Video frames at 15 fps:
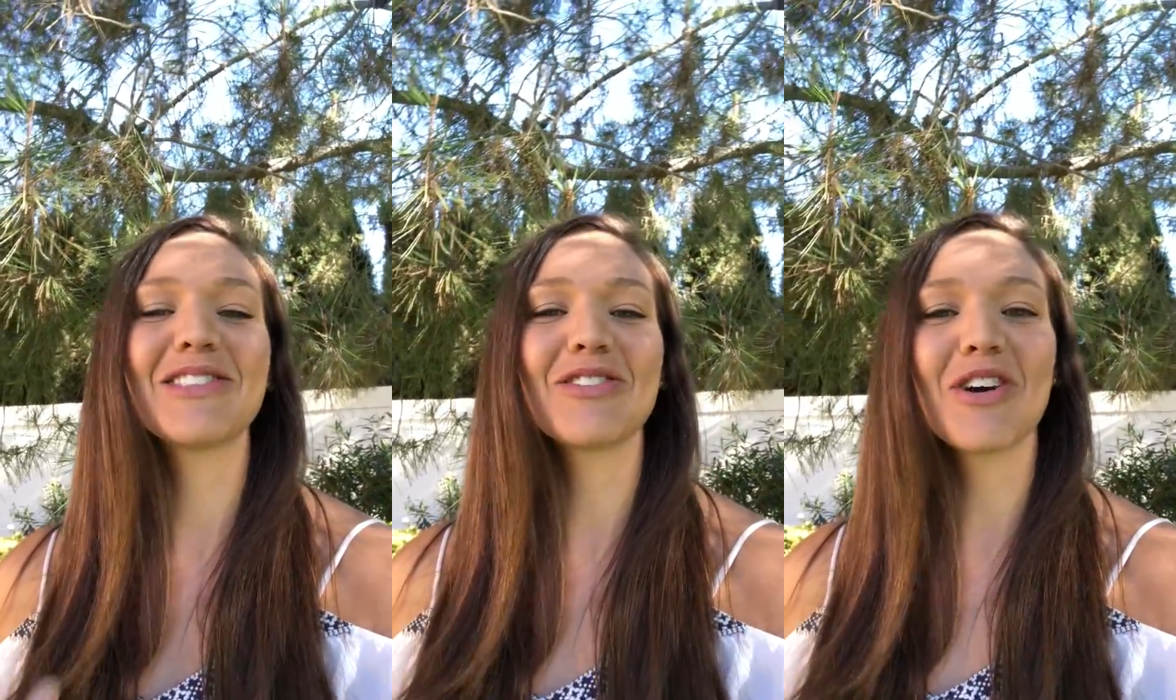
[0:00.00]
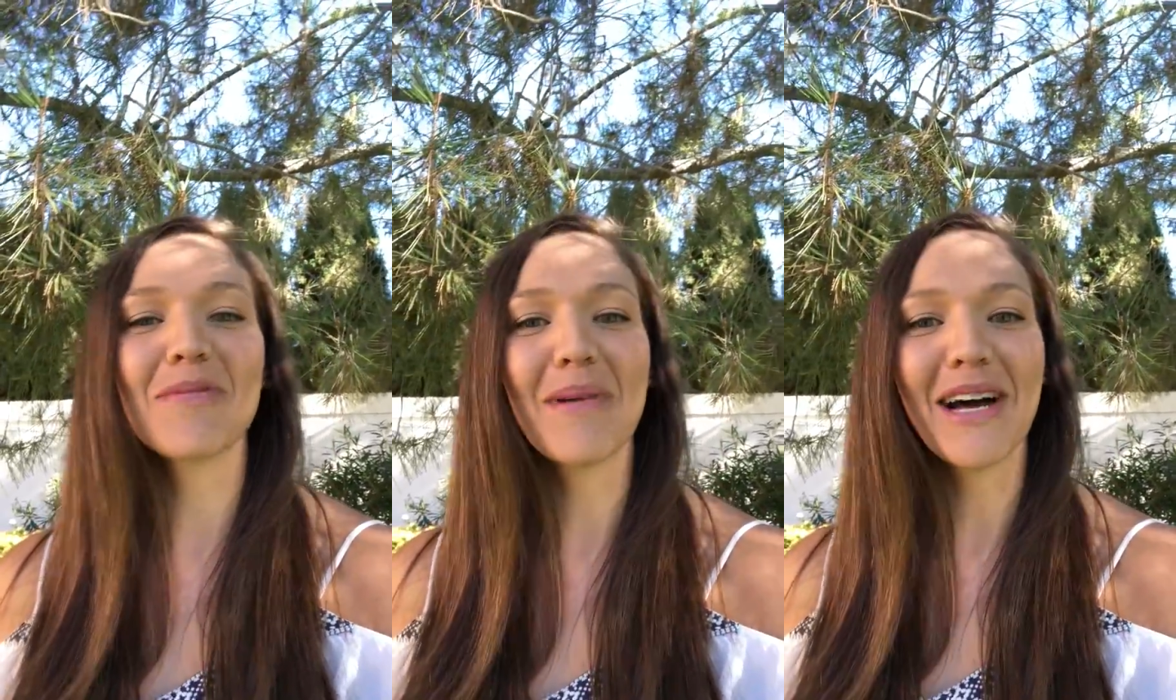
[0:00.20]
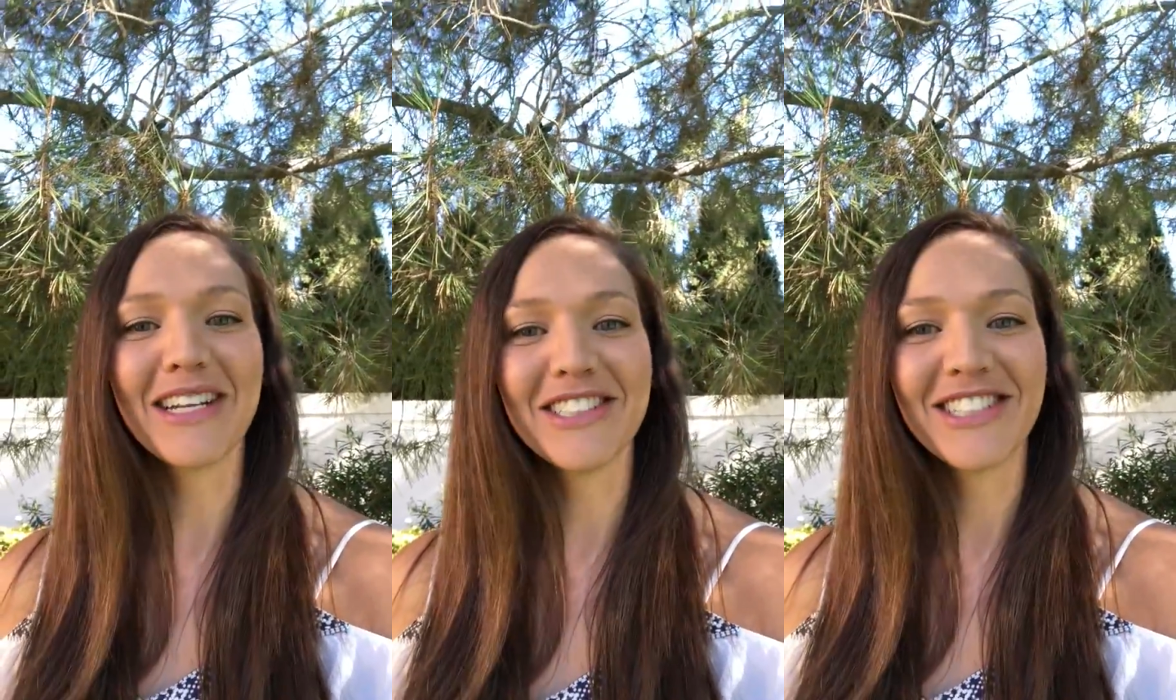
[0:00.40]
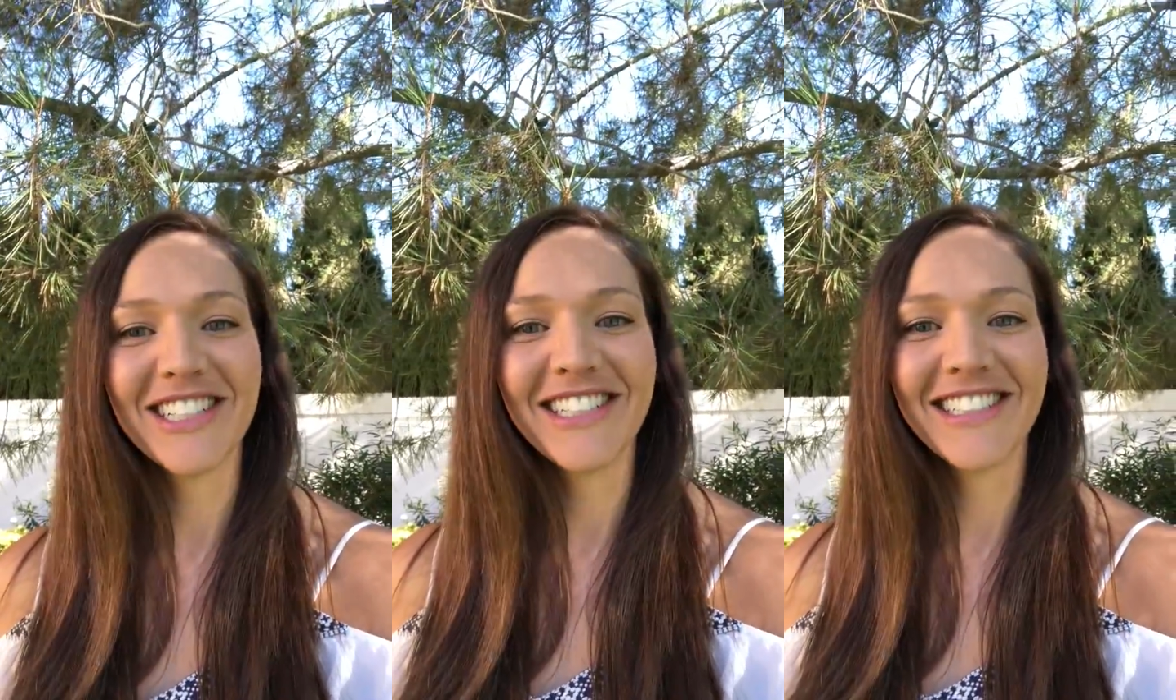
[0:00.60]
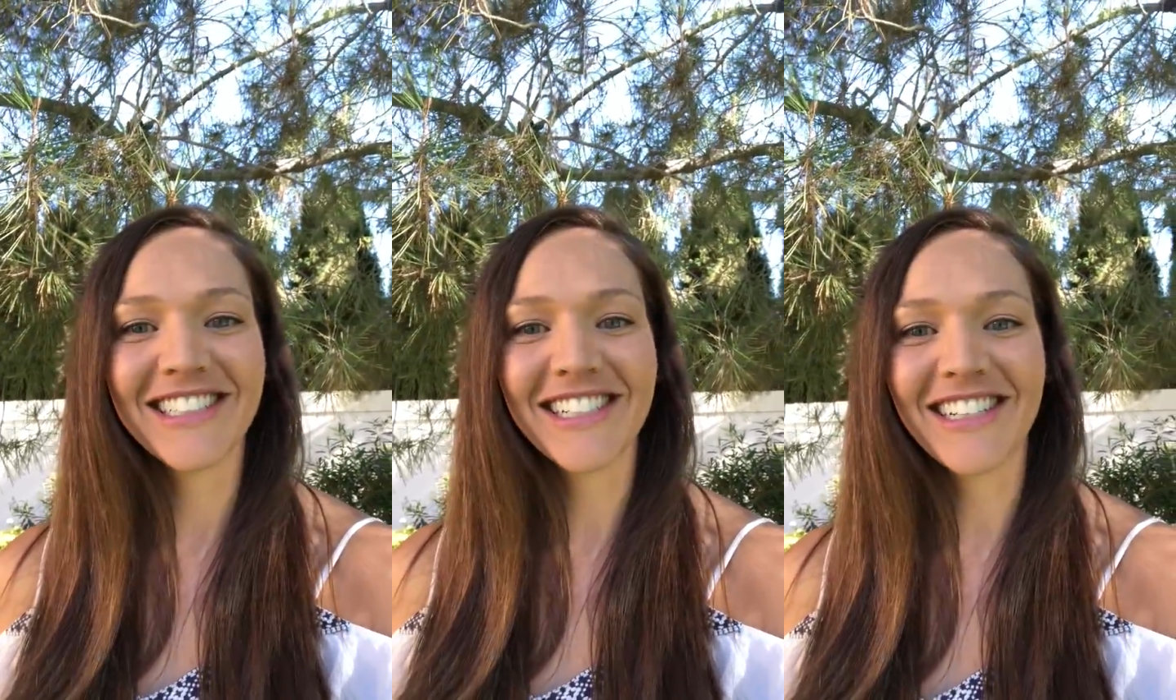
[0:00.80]
store-bought
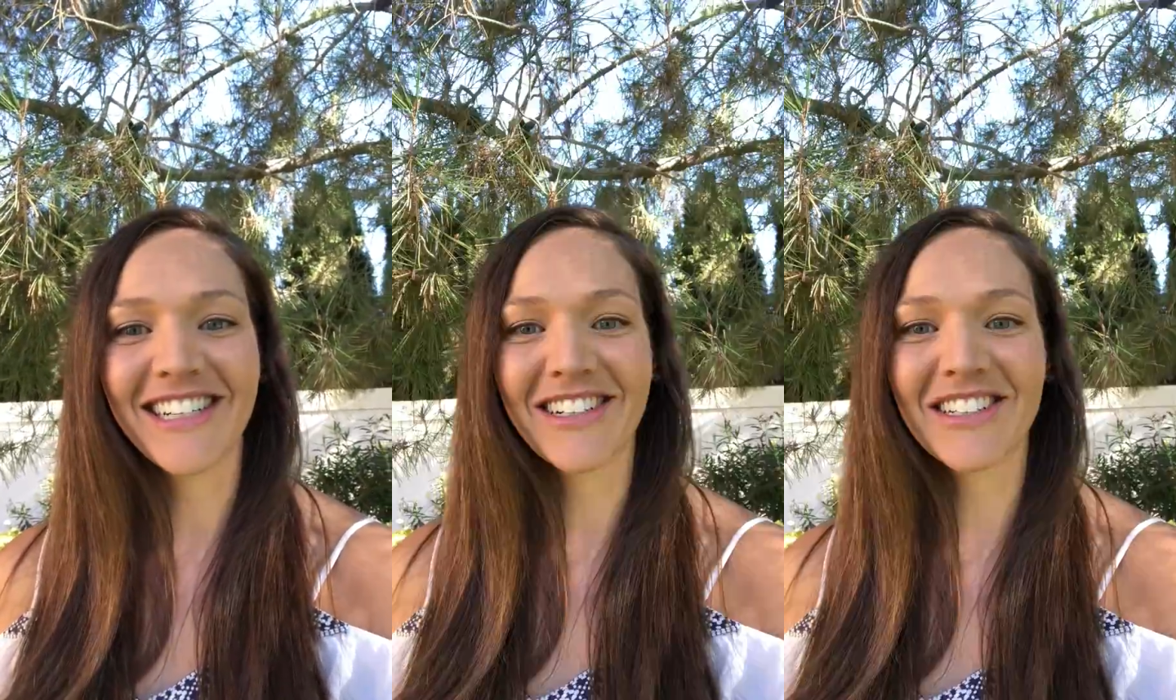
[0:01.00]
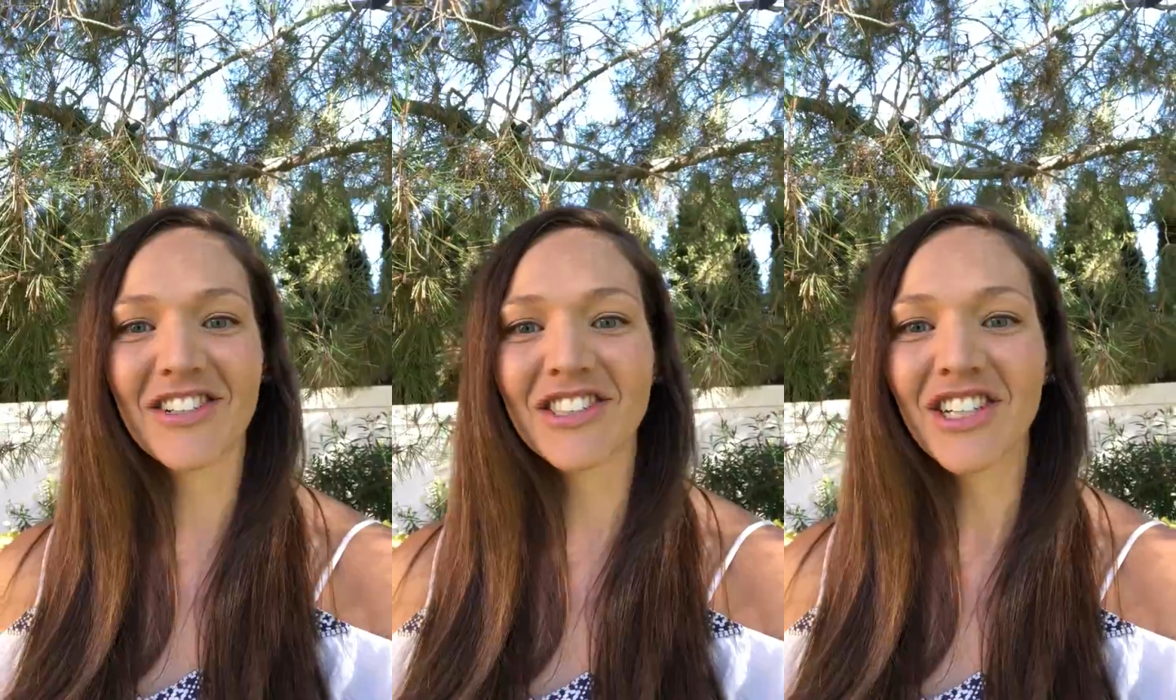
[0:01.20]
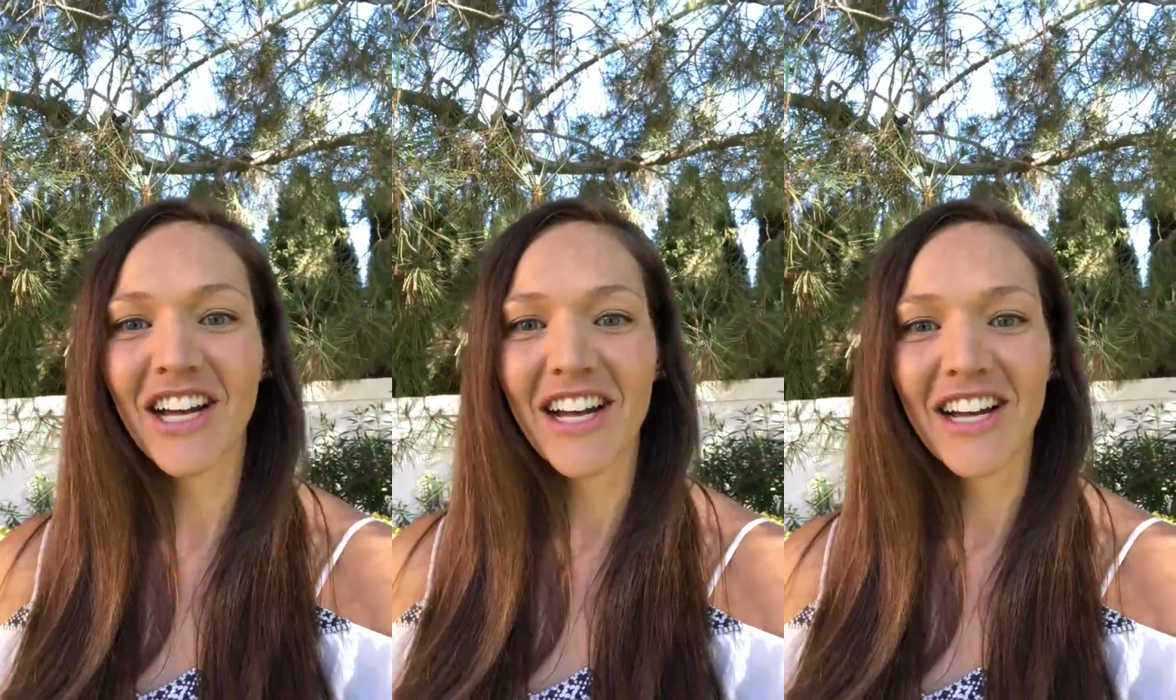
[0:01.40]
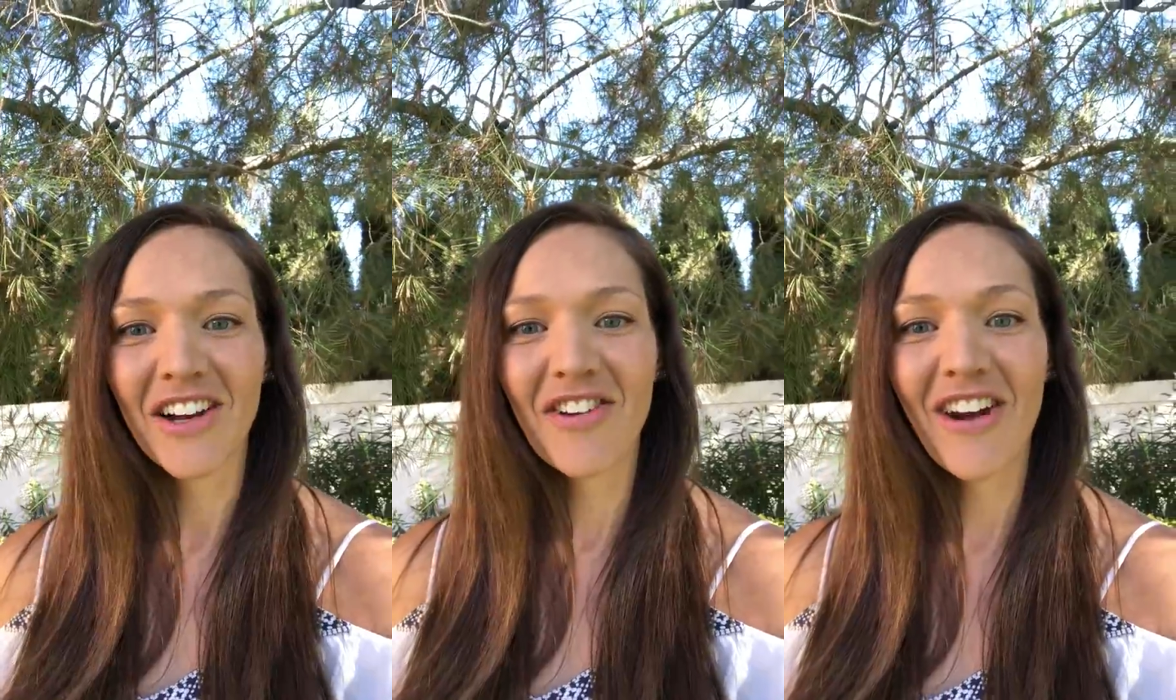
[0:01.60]
cheese and uh,